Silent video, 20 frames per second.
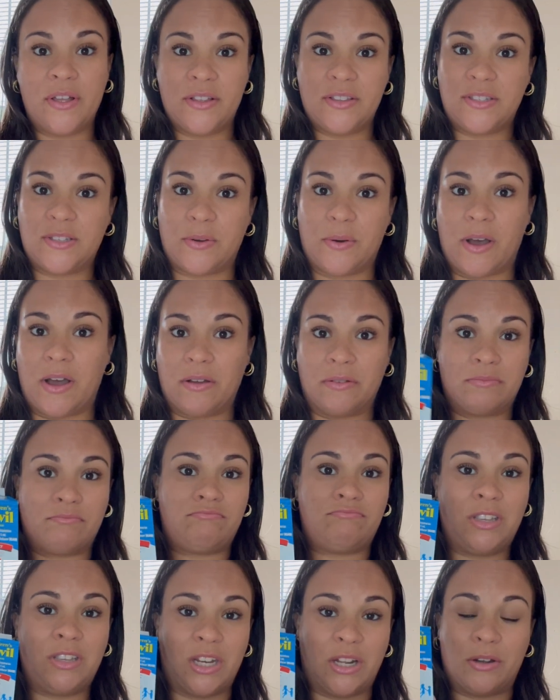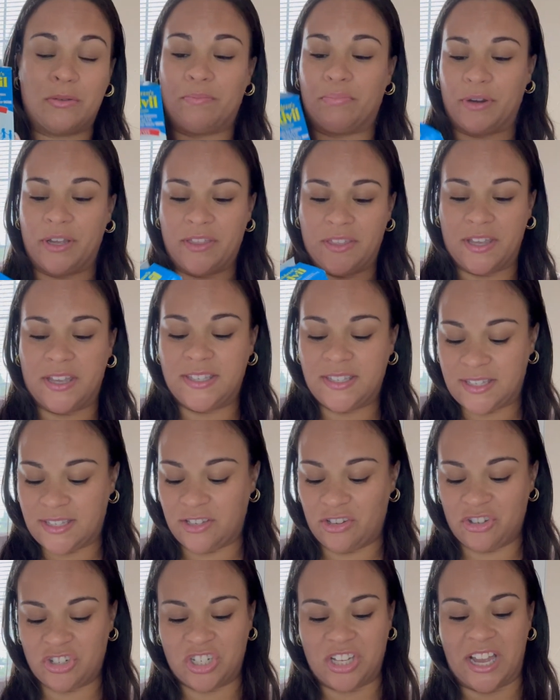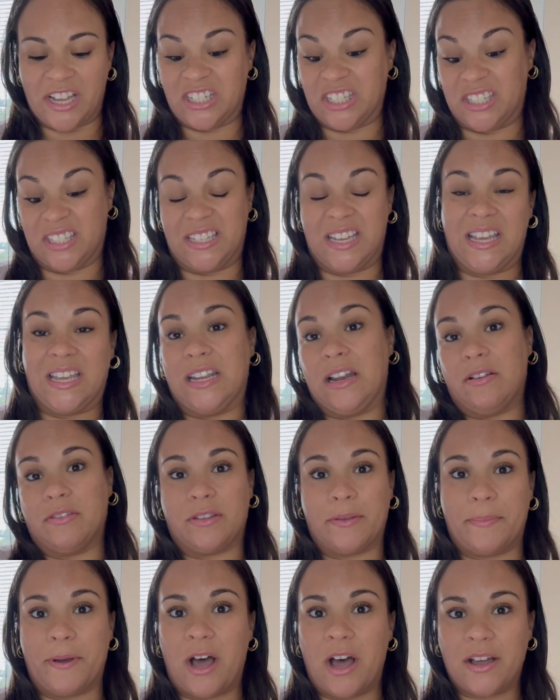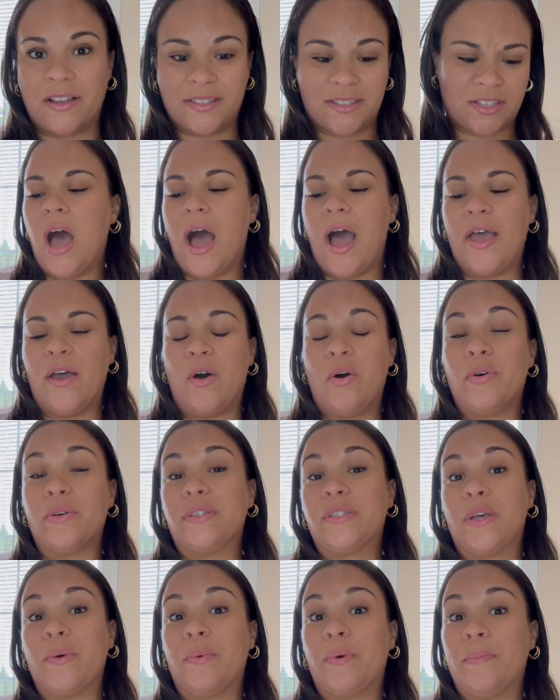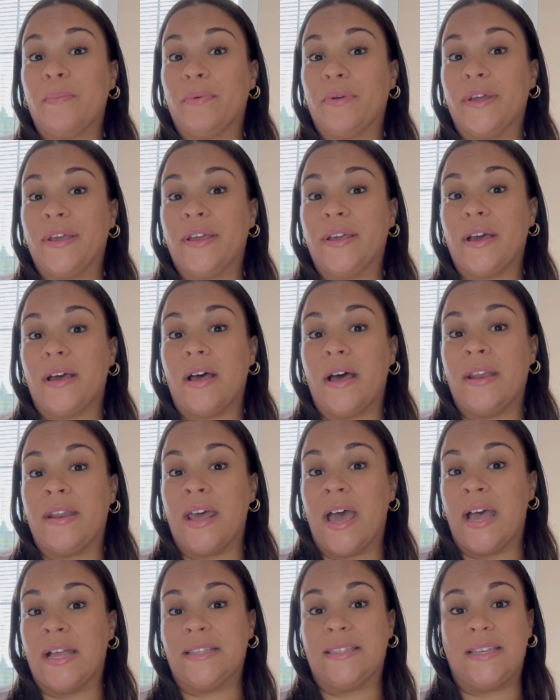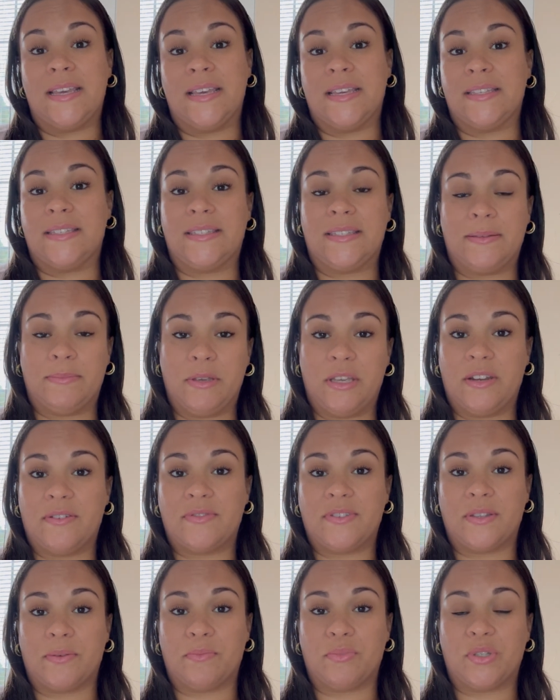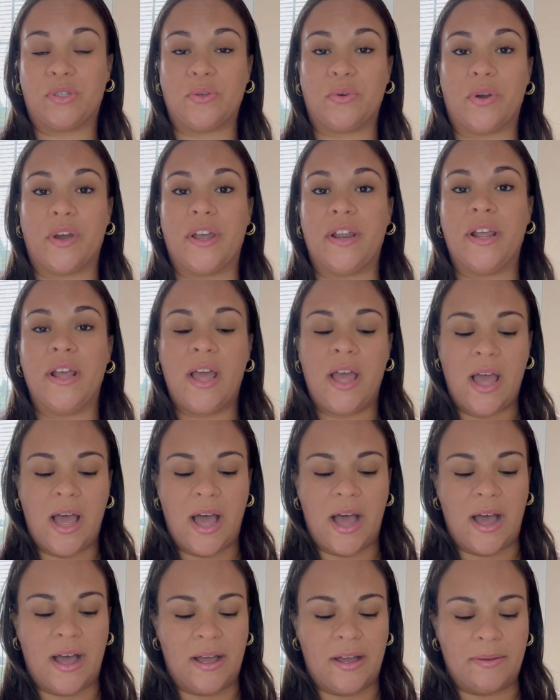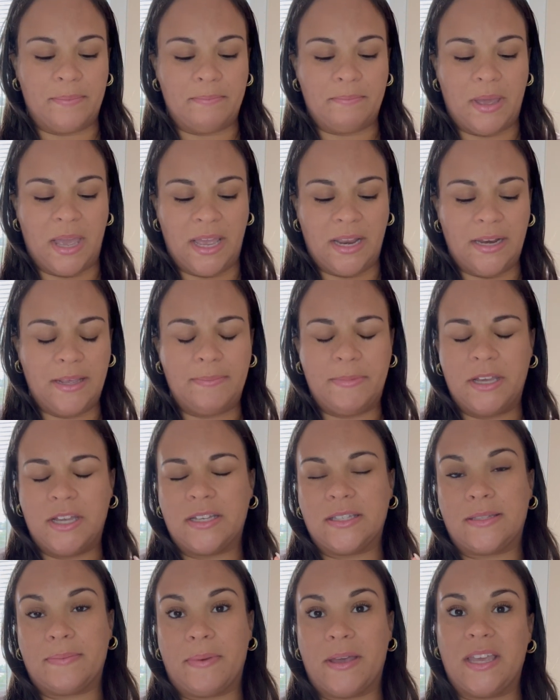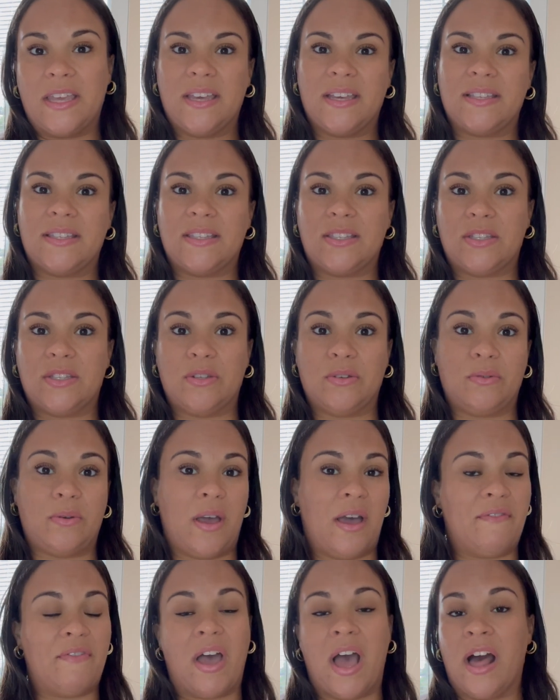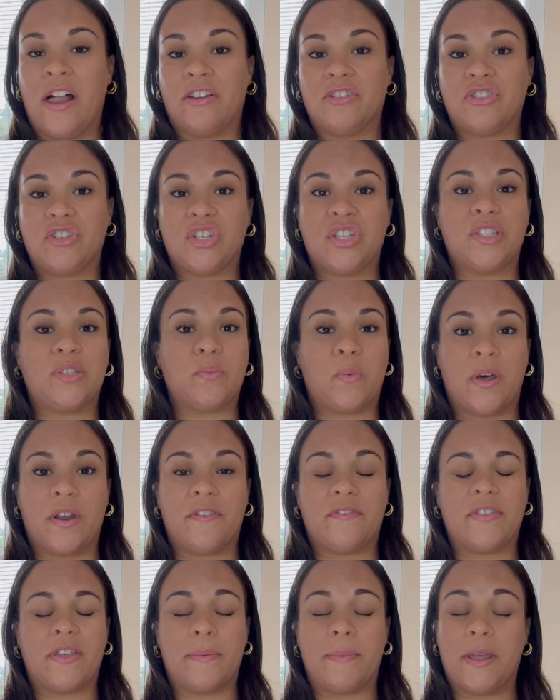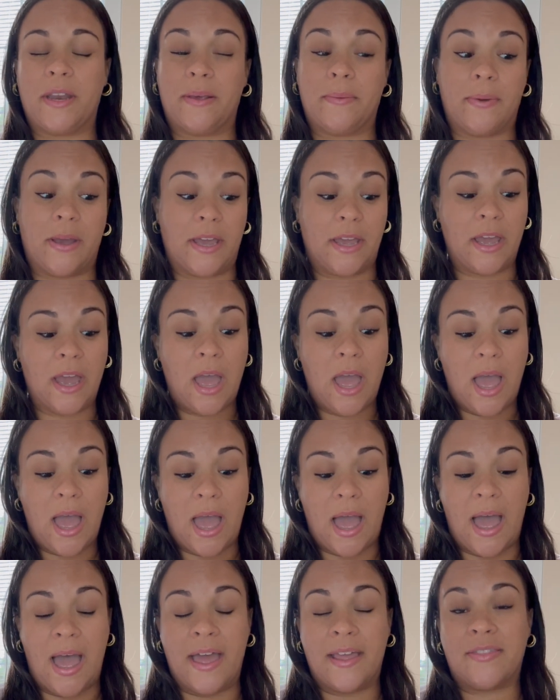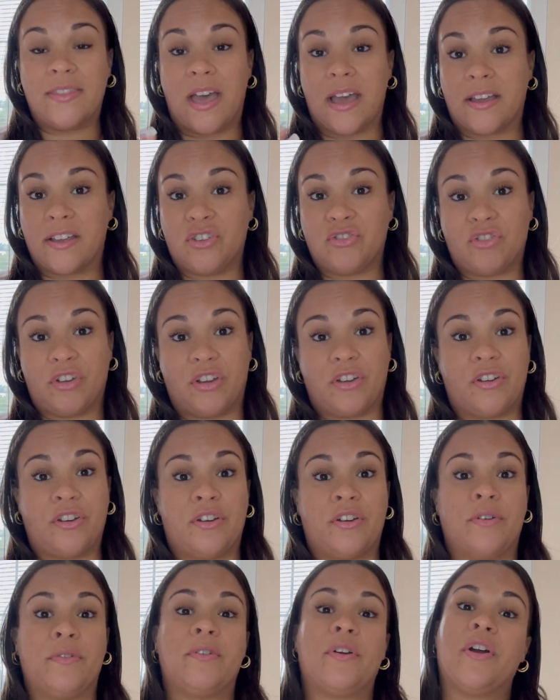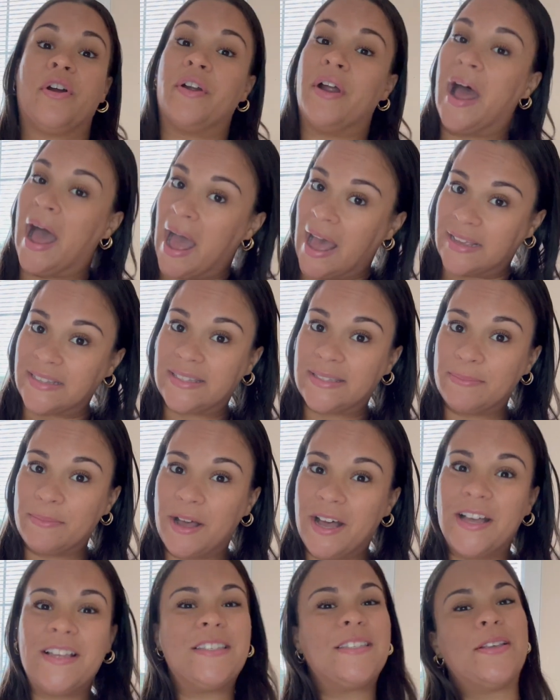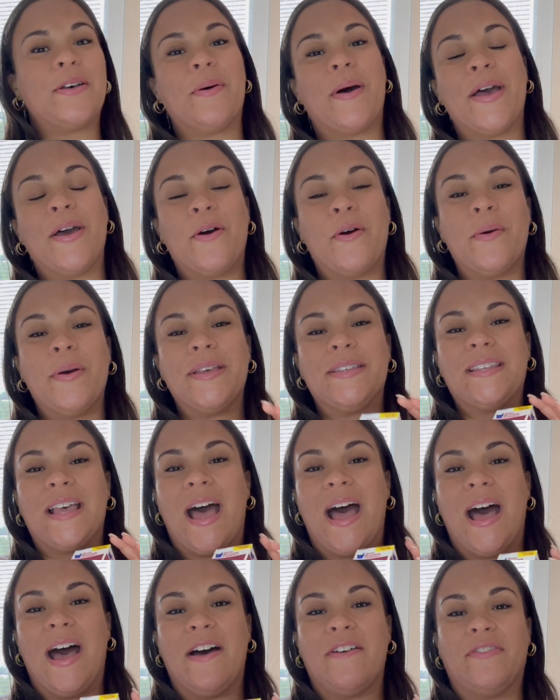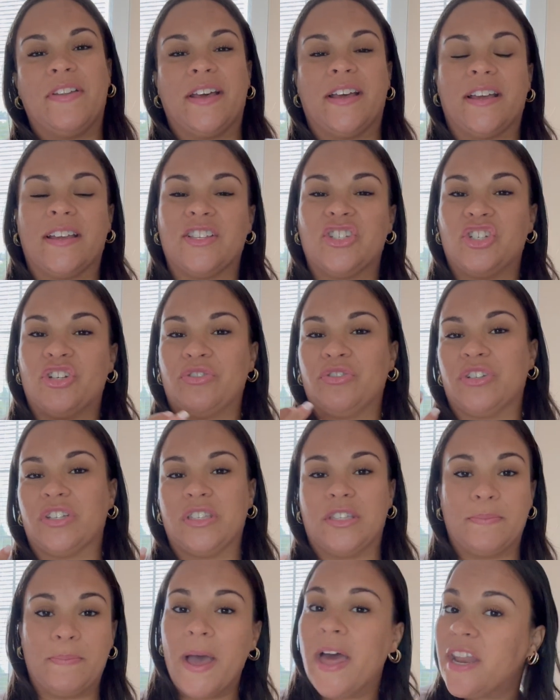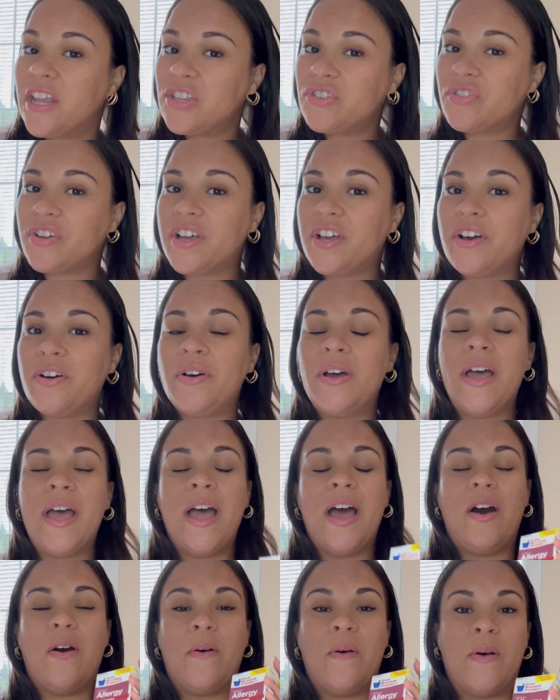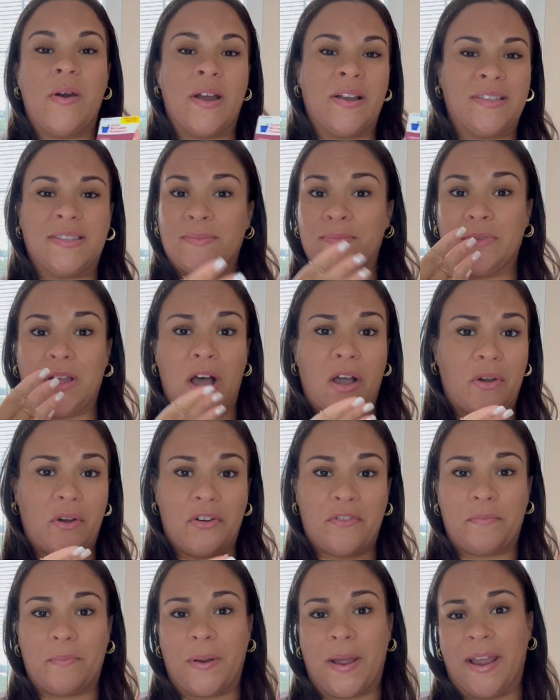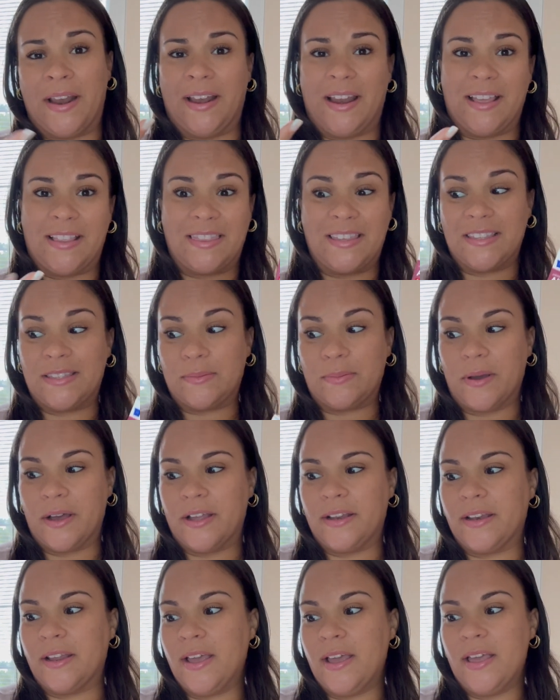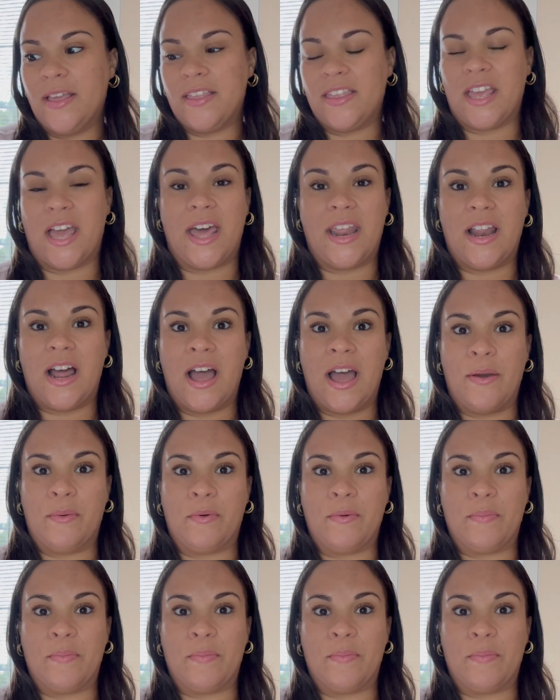So I'll, bring this. Usually I just take it out the box. I also will bring an antihistamine of some sort, mainly because my kids do have allergies, one of them anyway, and that can trigger her asthma. So I always have like a children's Benadryl or some knockoff brand like this one that I will